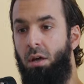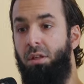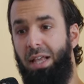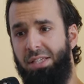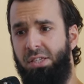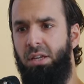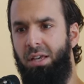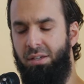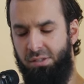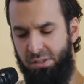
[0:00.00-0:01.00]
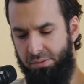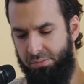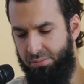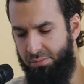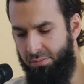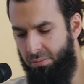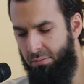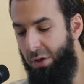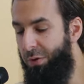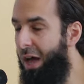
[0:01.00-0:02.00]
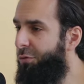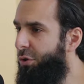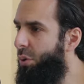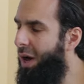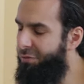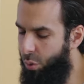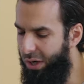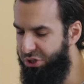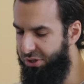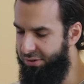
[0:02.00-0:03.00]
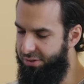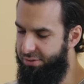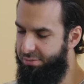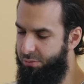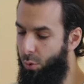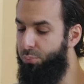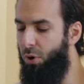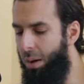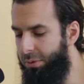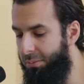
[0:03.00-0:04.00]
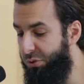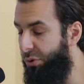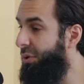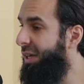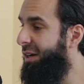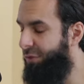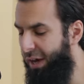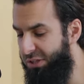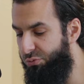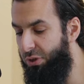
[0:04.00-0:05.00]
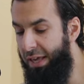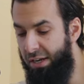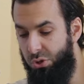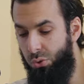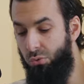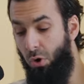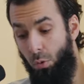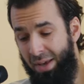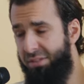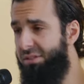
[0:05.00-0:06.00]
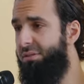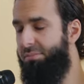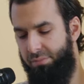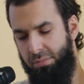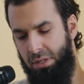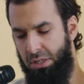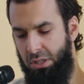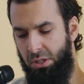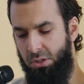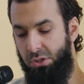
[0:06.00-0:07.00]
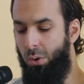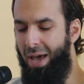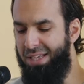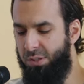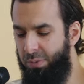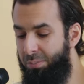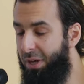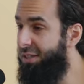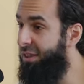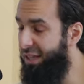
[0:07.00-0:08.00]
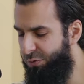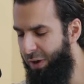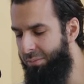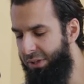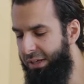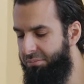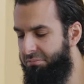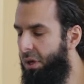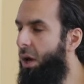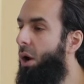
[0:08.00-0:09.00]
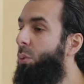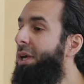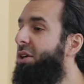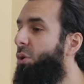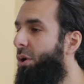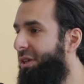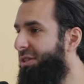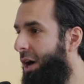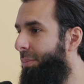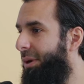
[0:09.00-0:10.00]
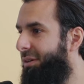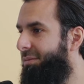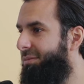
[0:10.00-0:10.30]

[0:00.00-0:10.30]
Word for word: The lesson is if ever you have questions or problems or you need advice related to romance, don't ask me because in this family, we ignore this topic.